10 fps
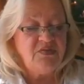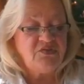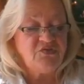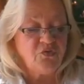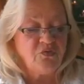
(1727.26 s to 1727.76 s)

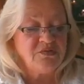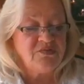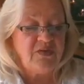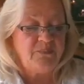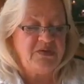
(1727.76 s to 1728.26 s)
This
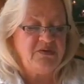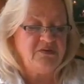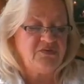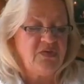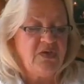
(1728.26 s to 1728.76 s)
cruelty
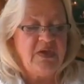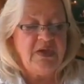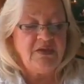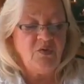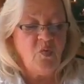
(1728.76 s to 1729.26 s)
appears
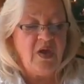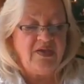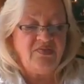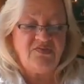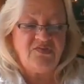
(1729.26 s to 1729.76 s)
in a
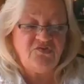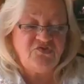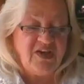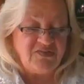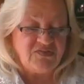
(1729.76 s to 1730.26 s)
way that
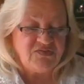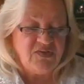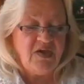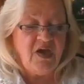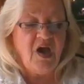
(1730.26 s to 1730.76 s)

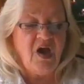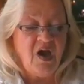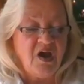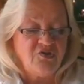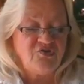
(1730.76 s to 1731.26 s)
suggests a
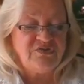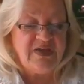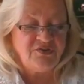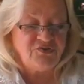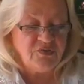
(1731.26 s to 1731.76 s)
harsh
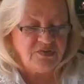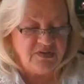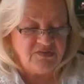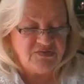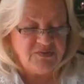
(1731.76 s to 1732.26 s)

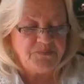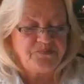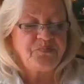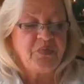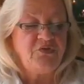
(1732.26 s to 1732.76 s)
naturalness
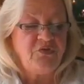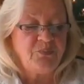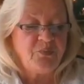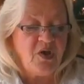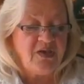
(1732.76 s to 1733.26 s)
to
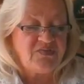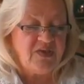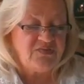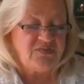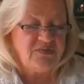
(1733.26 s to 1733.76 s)
the
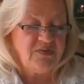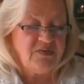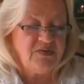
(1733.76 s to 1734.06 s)
process